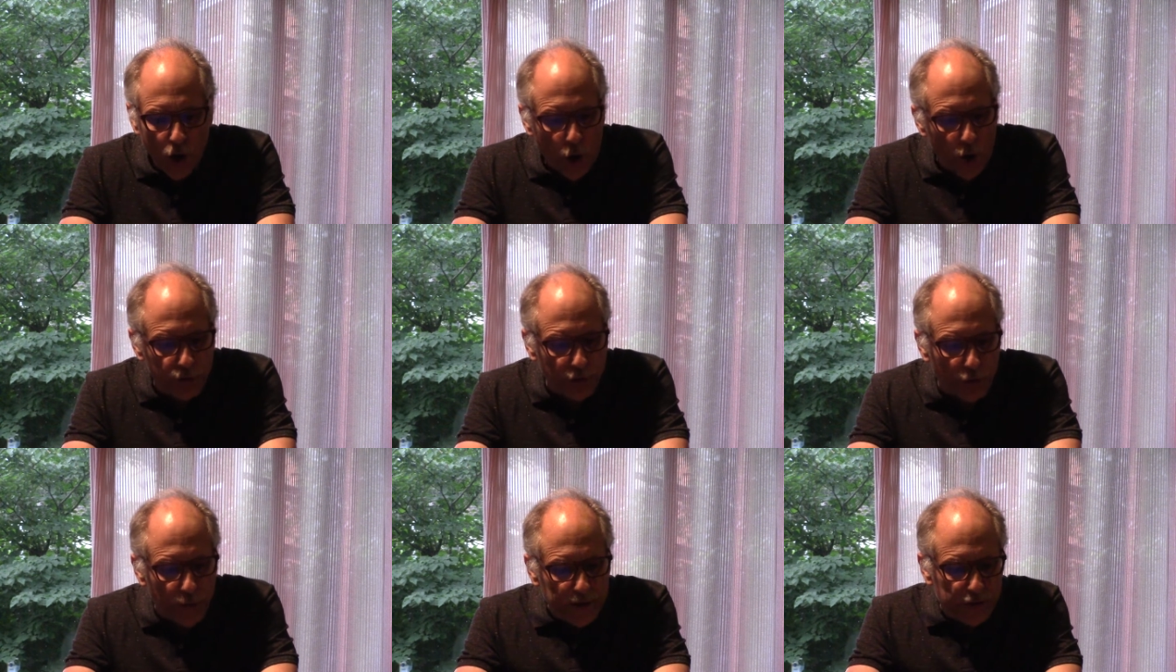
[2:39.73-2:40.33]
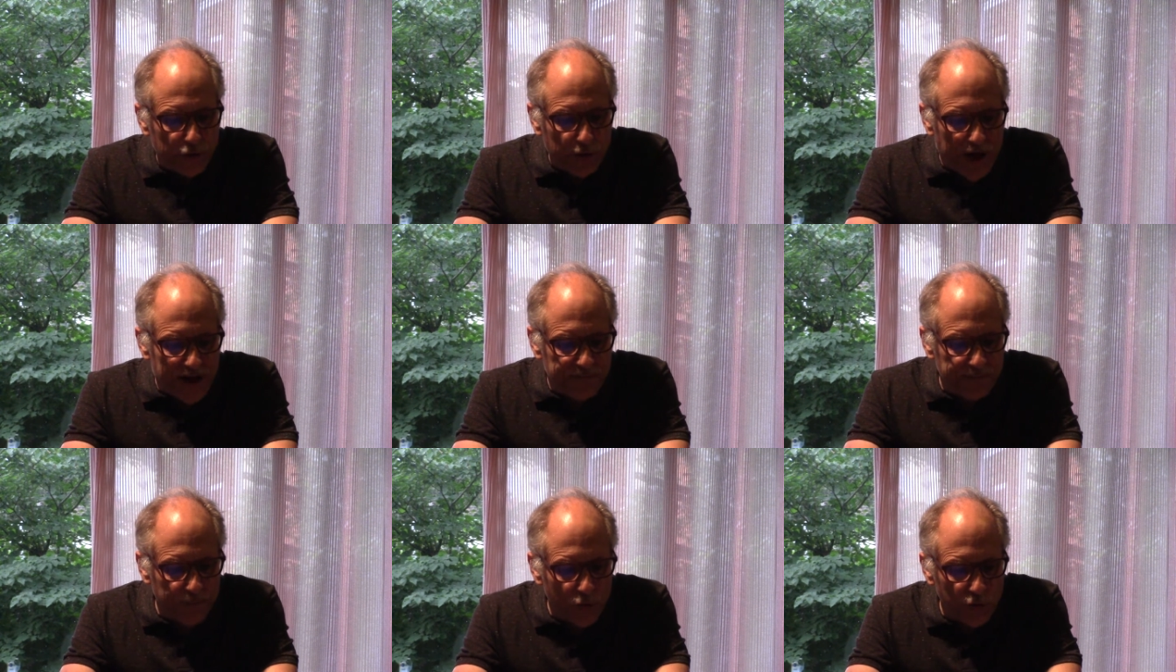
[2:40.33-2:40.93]
although we do
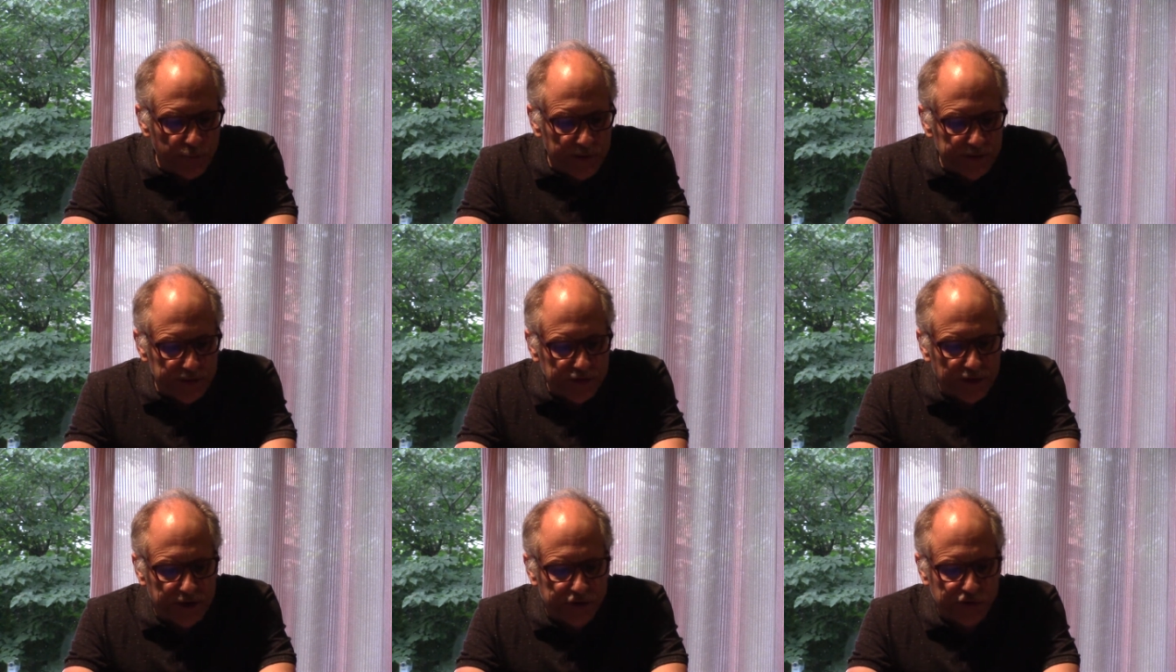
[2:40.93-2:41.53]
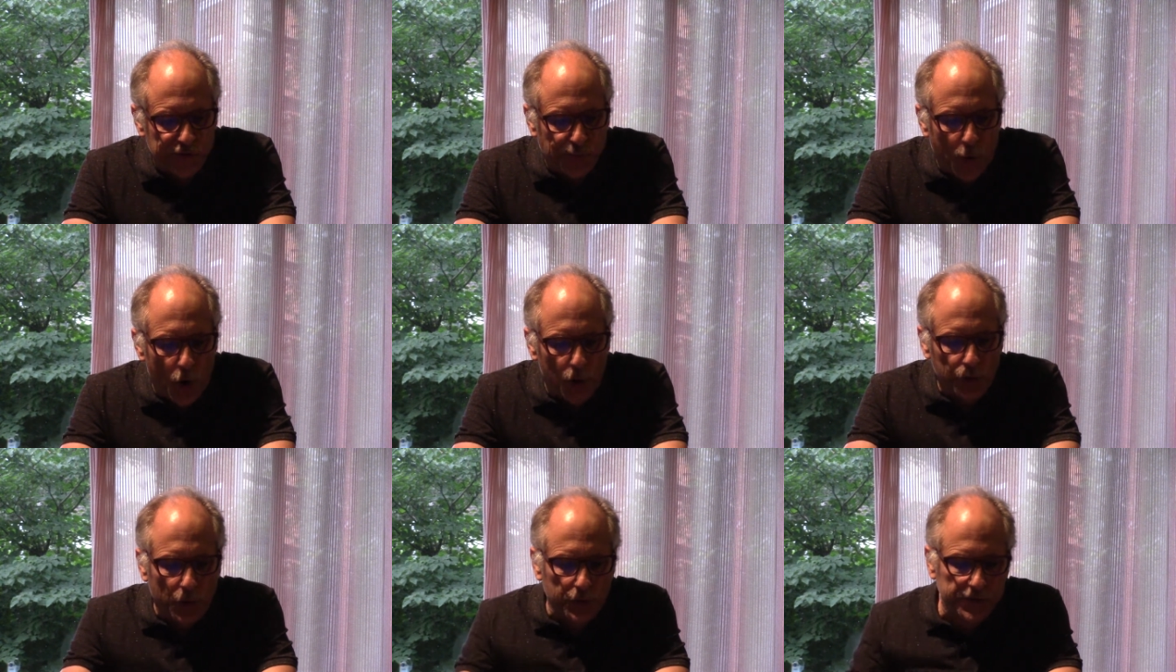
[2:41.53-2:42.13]
have movements and
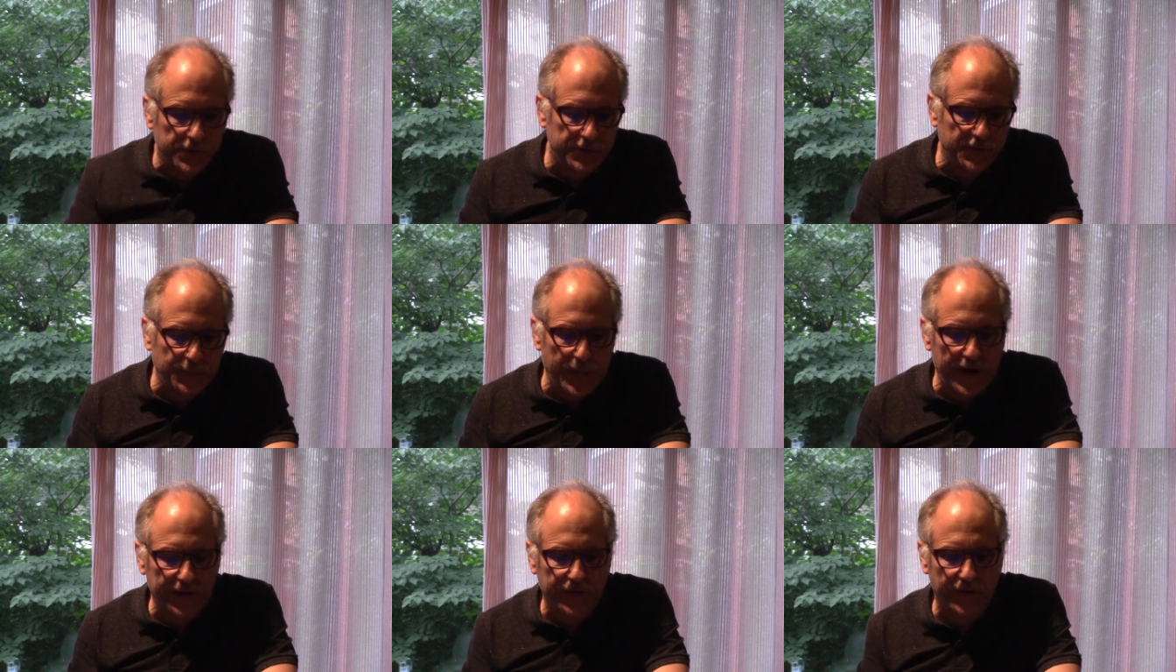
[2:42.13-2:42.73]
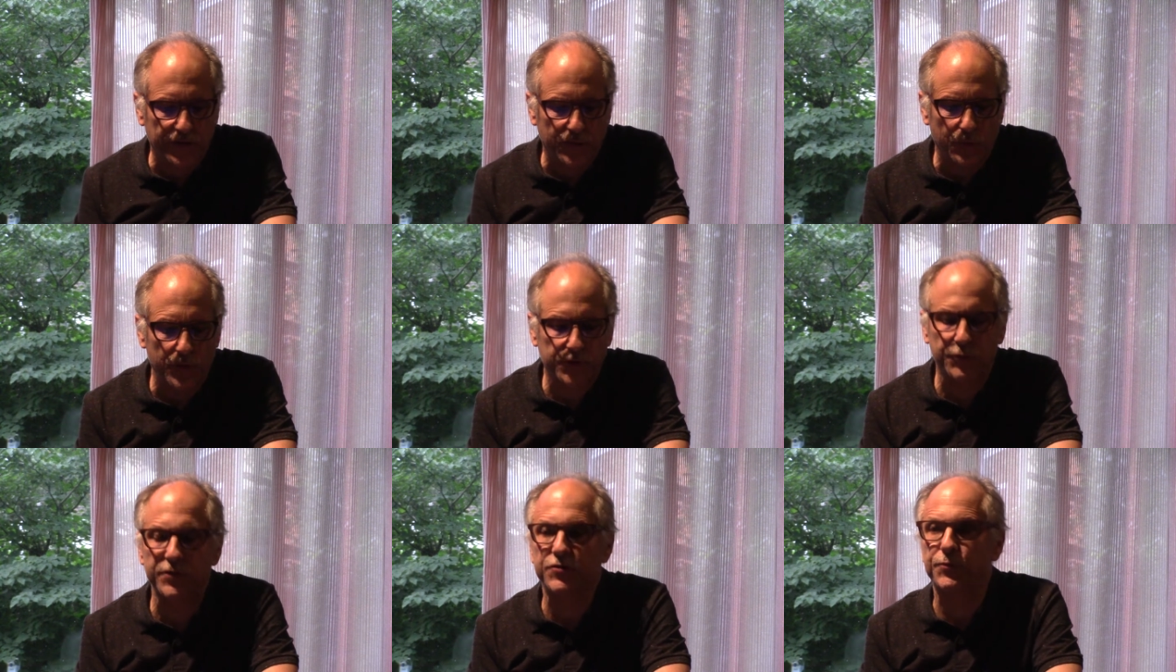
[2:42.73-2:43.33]
small nodes and spaces in
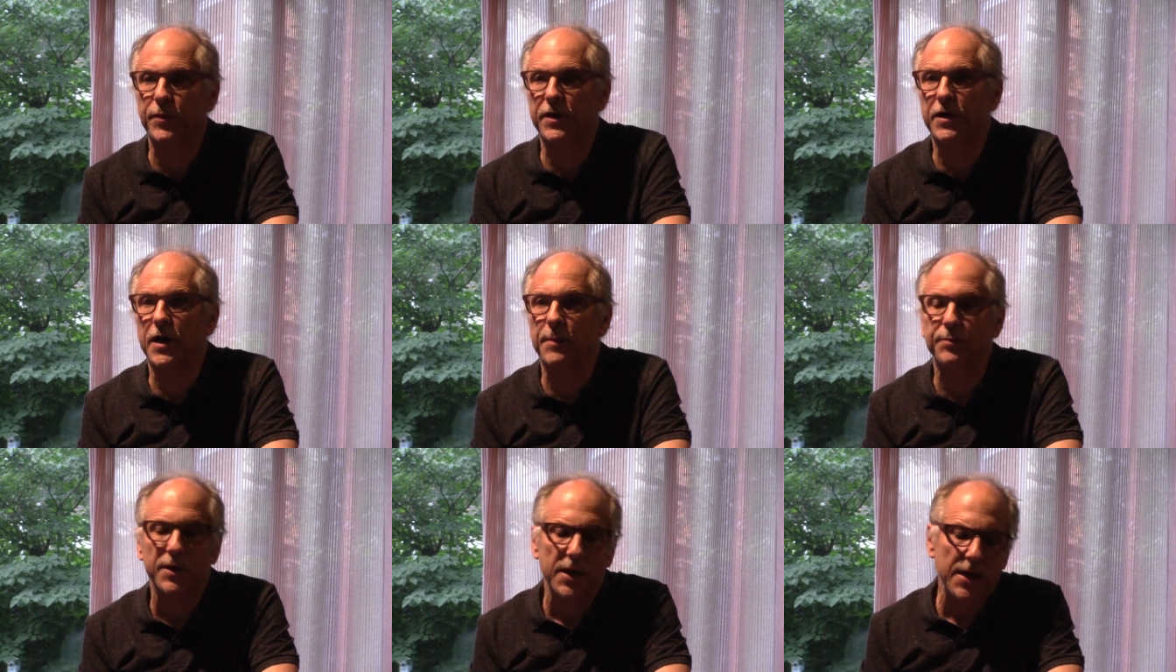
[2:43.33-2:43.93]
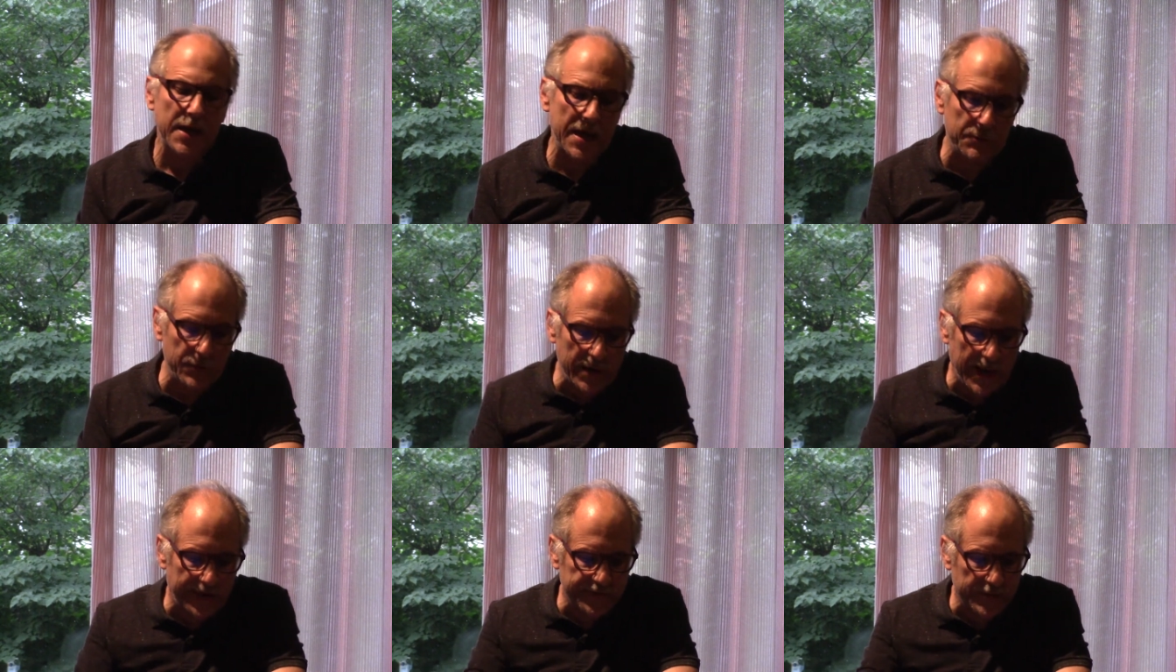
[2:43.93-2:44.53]
which we speak up, and
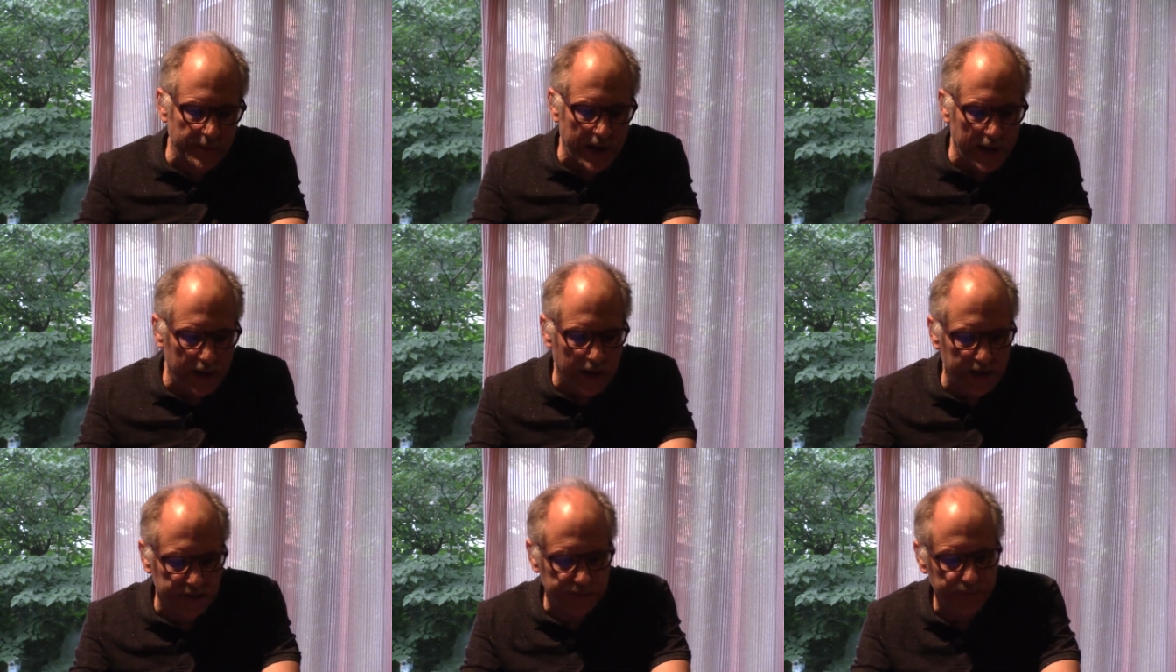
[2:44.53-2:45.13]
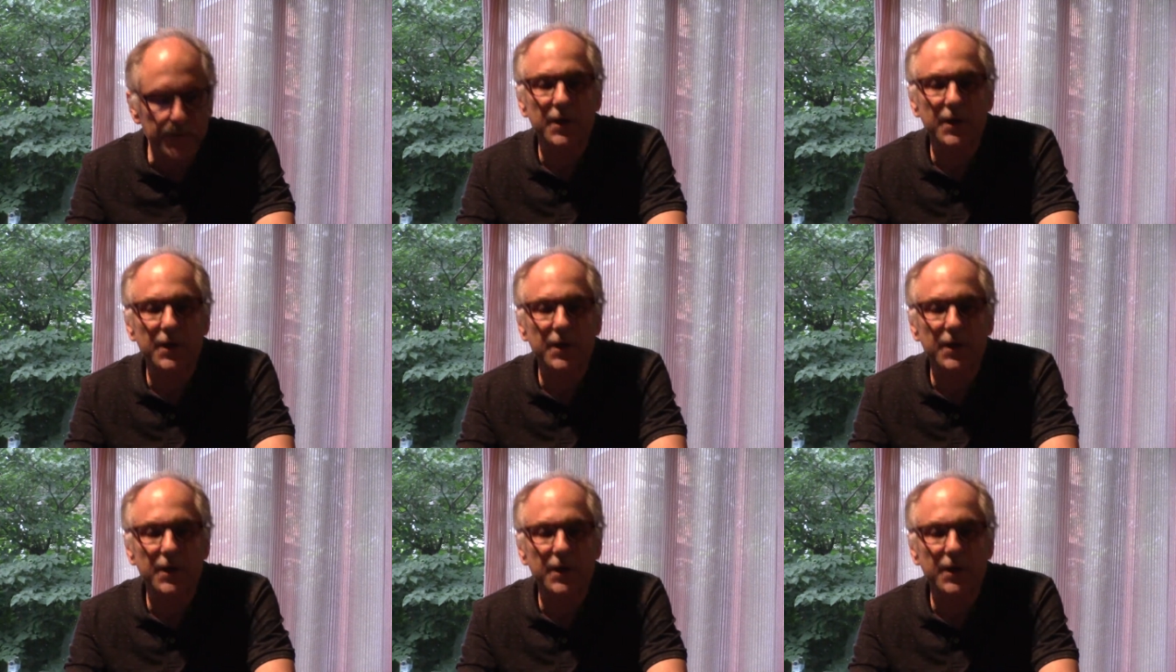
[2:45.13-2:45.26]
we have some allies.